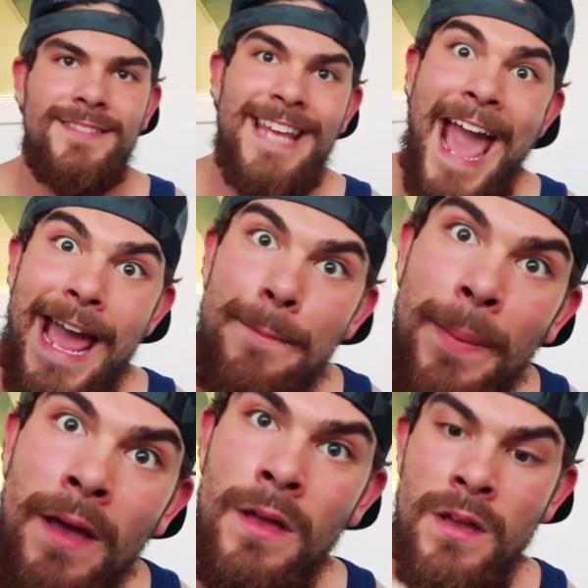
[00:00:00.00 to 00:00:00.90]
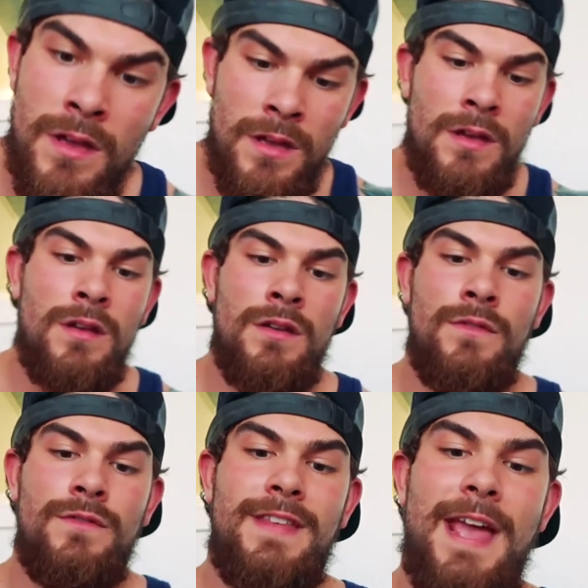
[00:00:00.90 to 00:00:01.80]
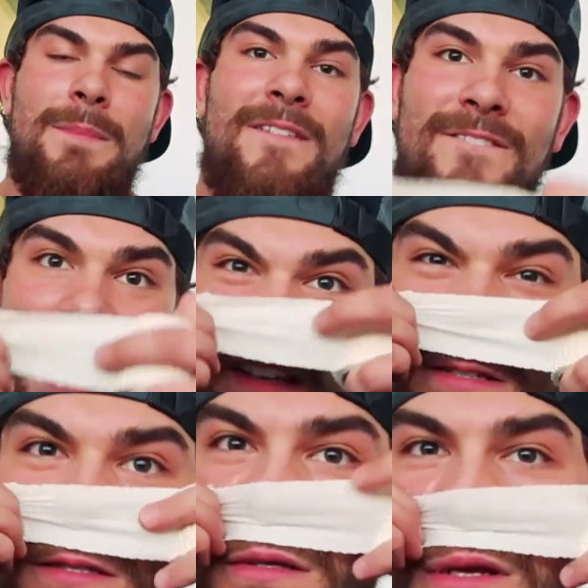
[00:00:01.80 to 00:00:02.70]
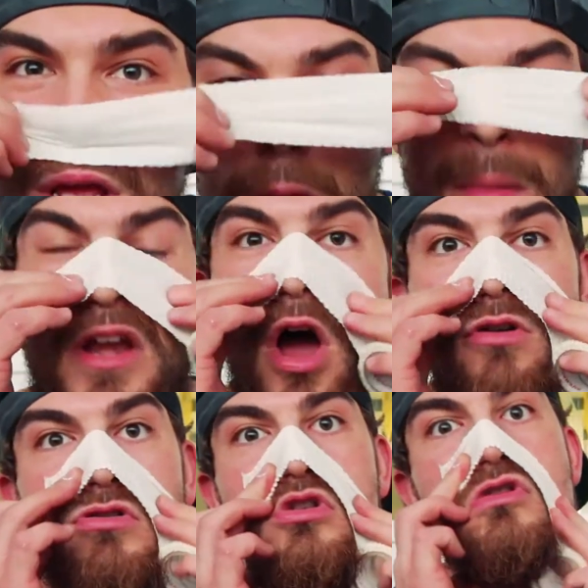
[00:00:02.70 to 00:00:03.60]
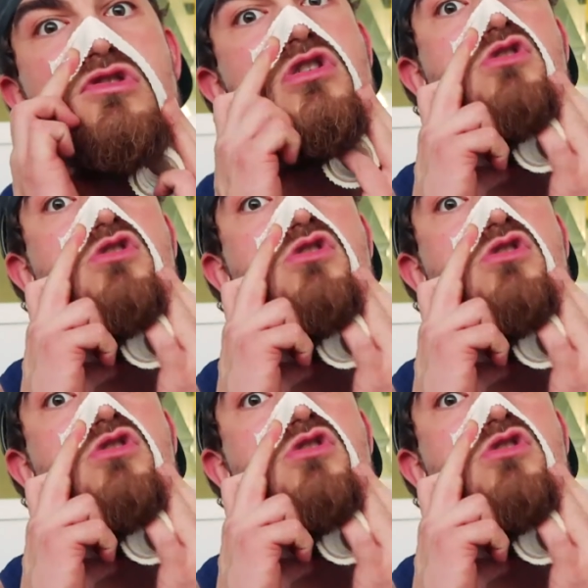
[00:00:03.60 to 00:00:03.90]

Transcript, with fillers: Tape, tape my face, my nose.